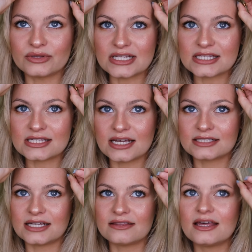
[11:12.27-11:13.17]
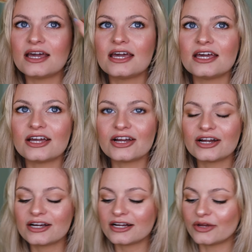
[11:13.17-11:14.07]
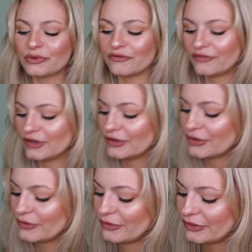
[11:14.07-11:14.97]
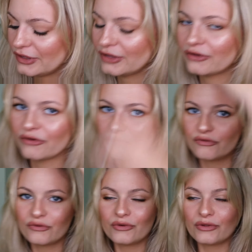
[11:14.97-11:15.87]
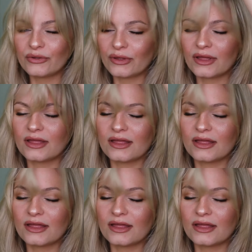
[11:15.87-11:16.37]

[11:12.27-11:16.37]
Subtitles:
let's take down the hair and reveal the full